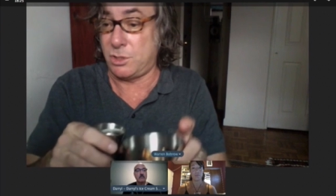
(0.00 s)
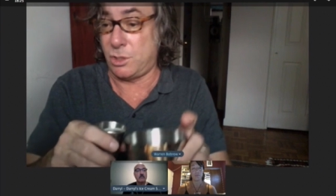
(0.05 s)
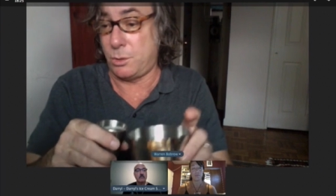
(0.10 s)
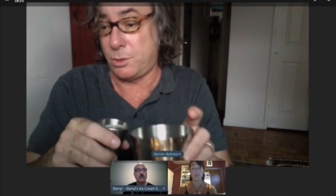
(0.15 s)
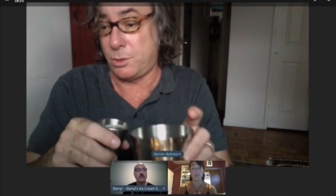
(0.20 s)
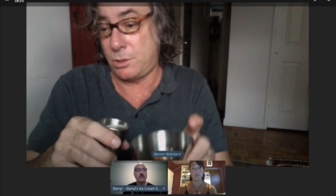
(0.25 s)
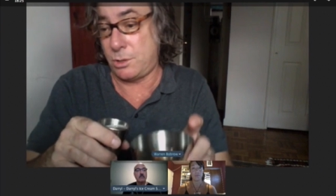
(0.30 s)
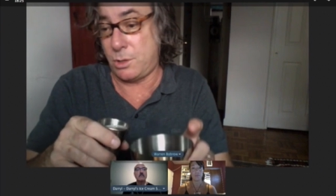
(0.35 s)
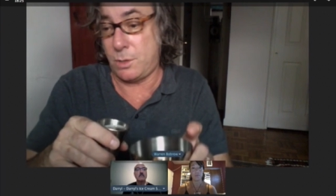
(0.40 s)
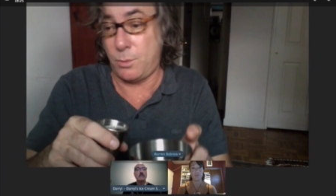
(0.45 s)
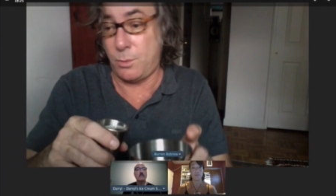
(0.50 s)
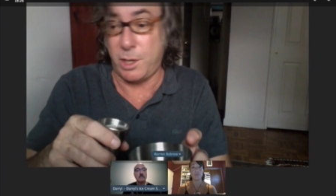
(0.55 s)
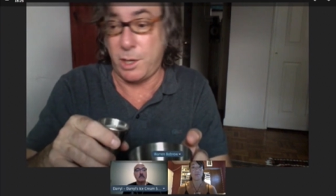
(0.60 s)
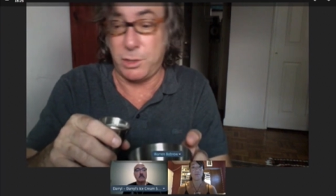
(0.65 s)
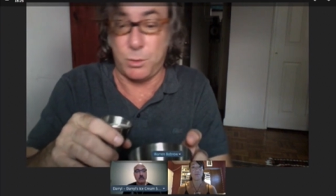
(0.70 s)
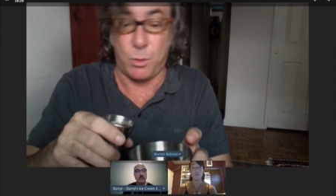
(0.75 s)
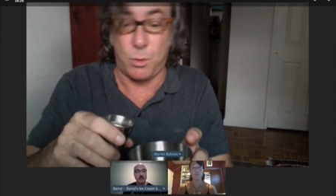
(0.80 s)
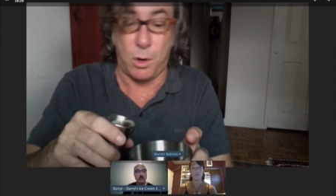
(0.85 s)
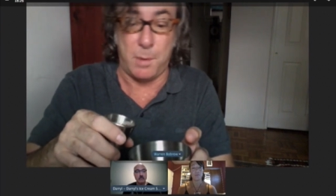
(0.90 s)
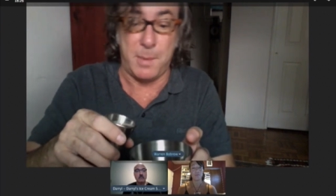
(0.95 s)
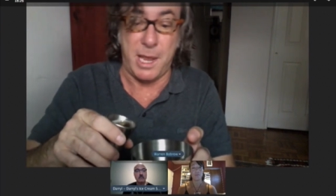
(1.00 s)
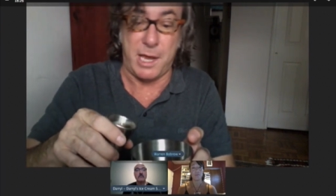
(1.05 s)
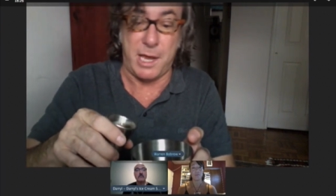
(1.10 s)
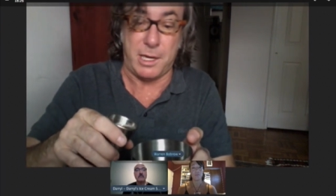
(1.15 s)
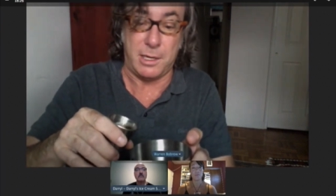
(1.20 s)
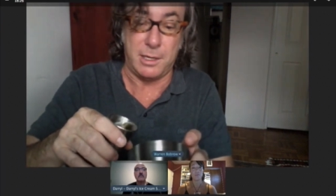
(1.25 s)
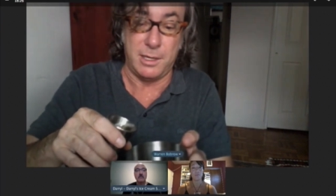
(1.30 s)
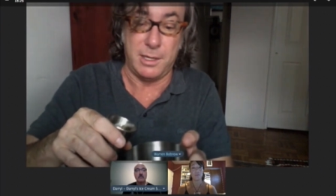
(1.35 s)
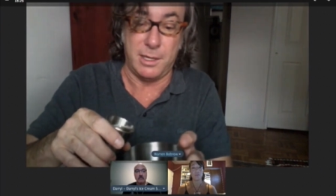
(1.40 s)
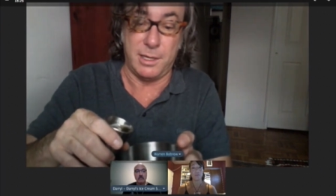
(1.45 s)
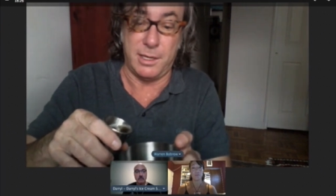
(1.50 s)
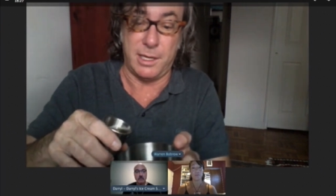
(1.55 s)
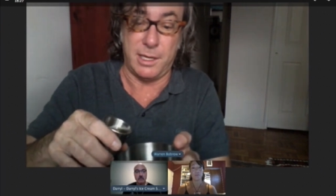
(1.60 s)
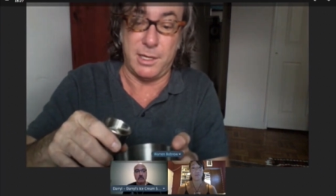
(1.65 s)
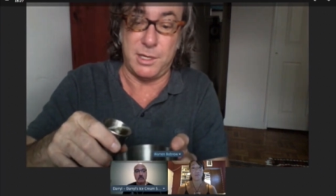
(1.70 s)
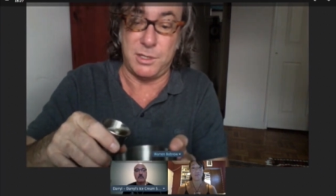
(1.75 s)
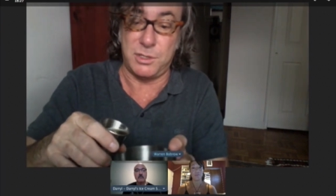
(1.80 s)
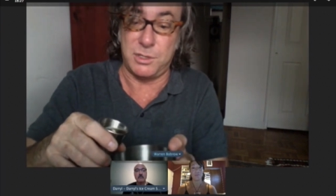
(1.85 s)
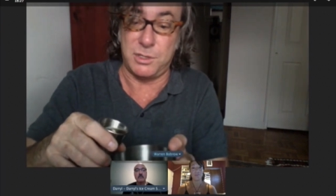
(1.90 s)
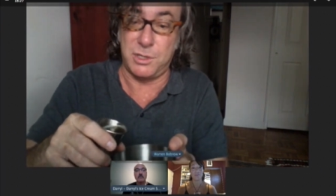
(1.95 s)
So it's quite gourmet,
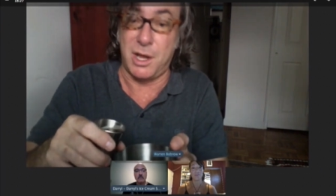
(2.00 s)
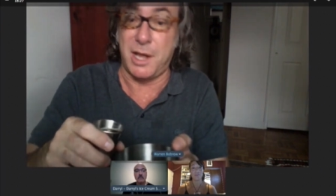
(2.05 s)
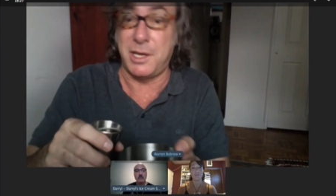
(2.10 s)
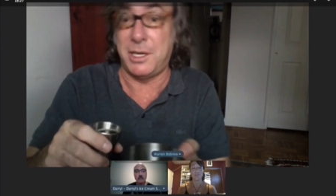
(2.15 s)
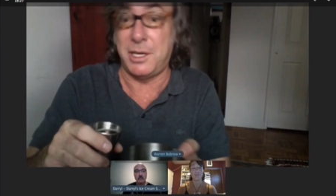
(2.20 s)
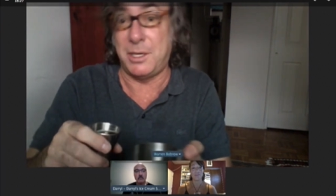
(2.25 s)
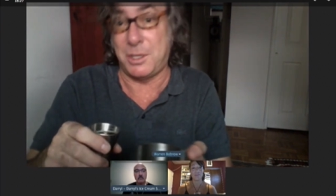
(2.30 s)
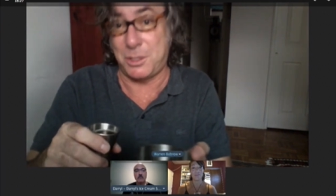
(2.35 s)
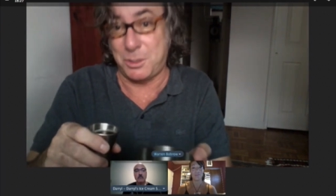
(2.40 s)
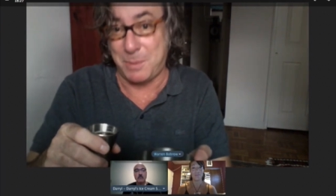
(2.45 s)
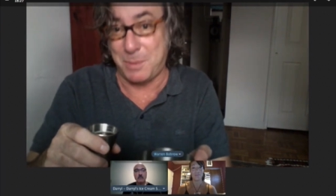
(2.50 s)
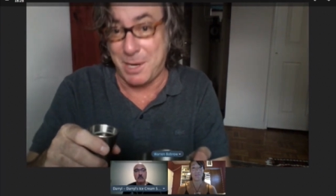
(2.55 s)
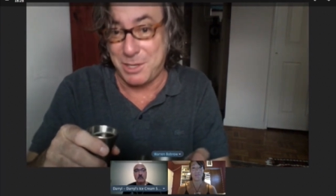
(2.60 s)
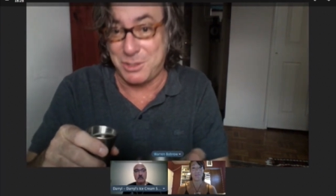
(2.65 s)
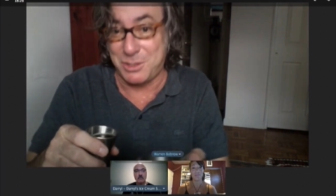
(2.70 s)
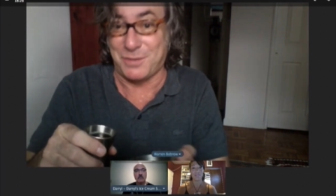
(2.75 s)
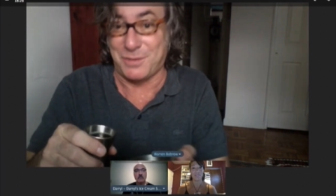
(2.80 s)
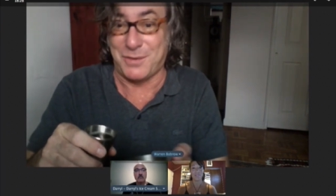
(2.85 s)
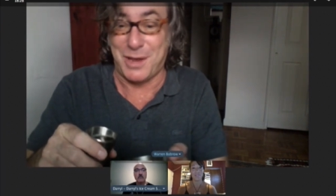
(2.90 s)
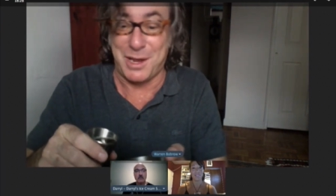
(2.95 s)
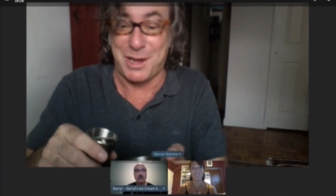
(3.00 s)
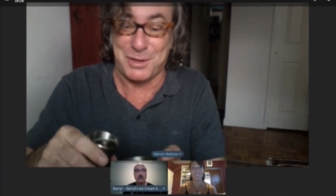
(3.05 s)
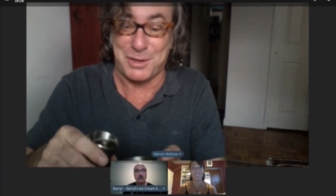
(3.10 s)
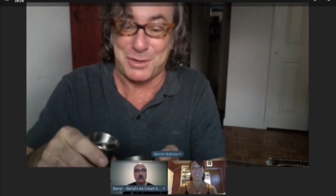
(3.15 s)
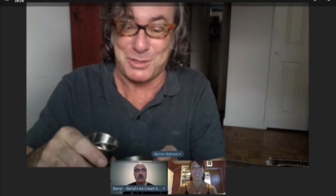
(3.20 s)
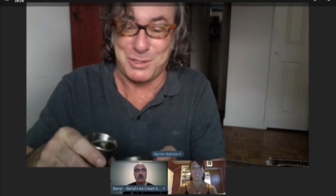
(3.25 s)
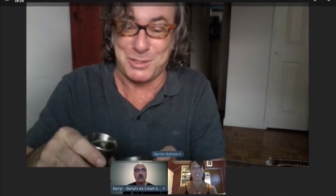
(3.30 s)
and it's not inexpensive either.